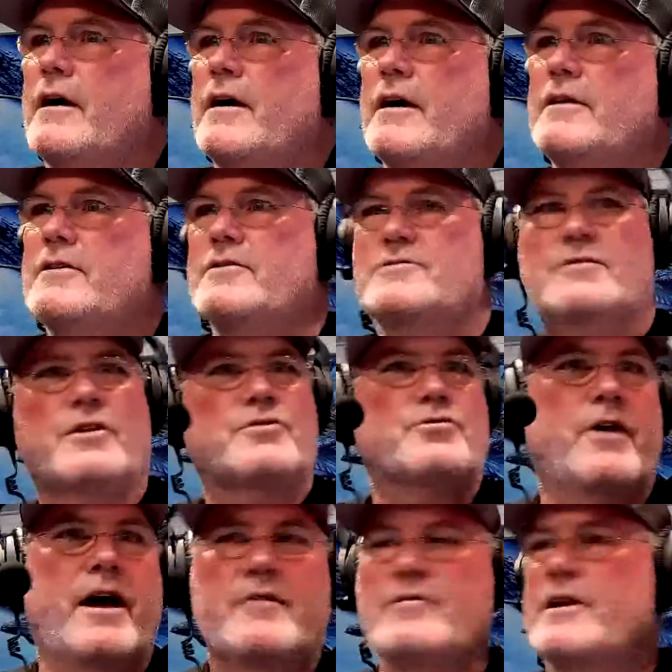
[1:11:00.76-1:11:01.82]
And you start
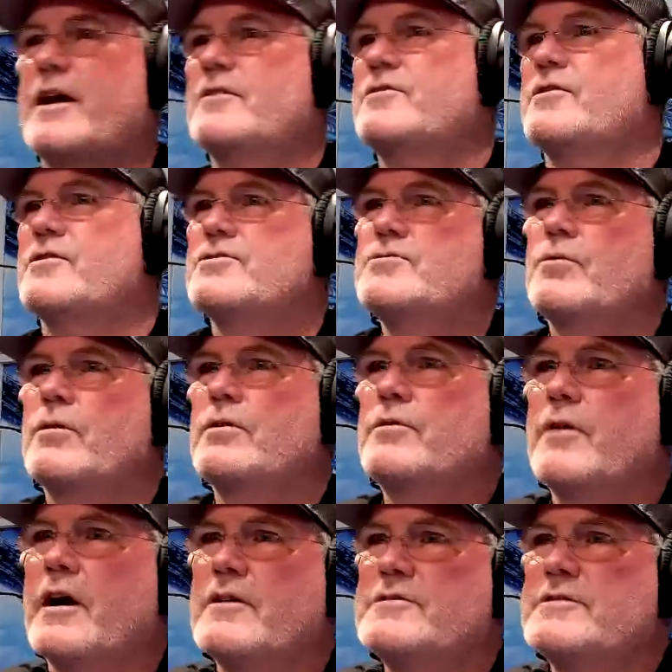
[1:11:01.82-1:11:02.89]
driving out to the sword
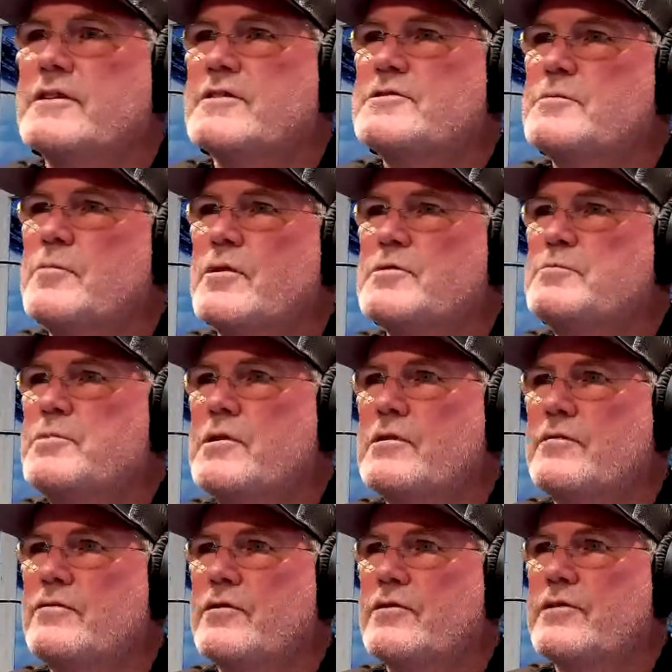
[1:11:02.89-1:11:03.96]
grounds and it's the most
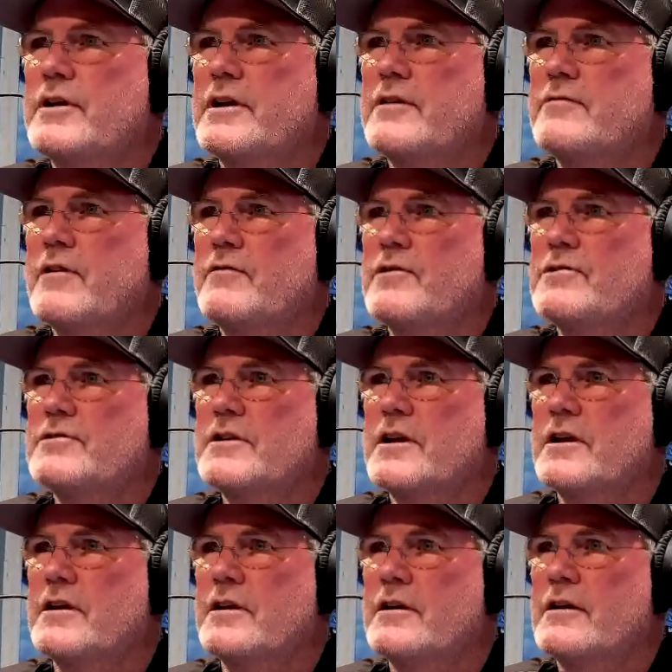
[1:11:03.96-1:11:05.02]
beautiful thing you've ever
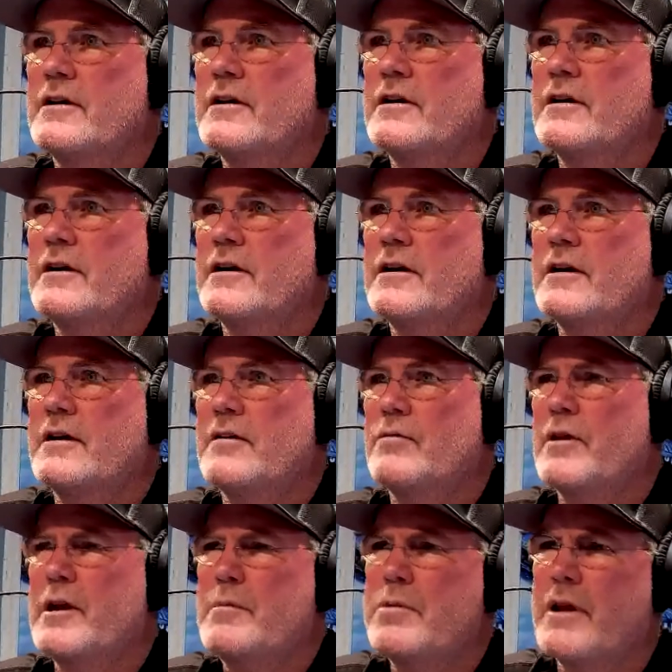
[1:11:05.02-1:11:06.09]
seen. You
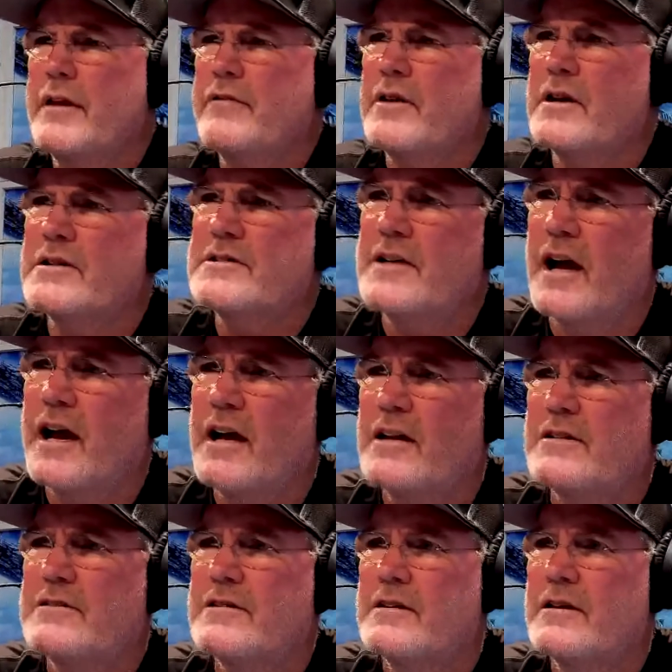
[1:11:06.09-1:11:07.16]
really believing in
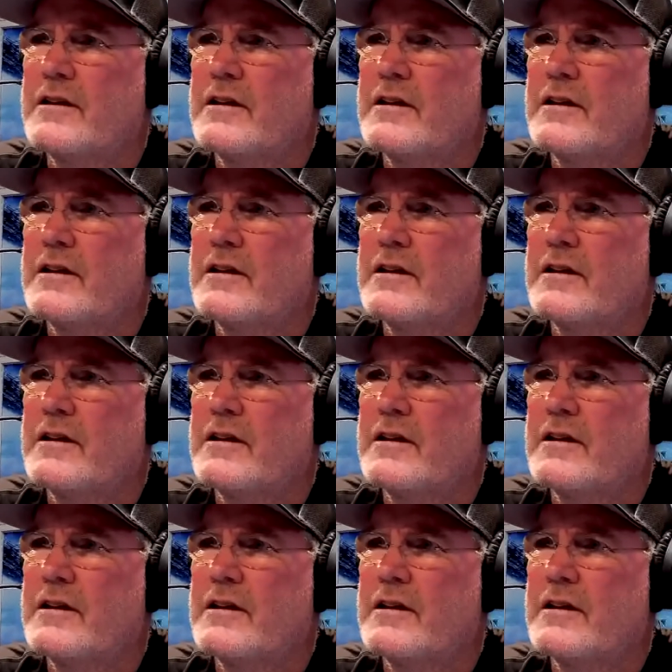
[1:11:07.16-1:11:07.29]
science?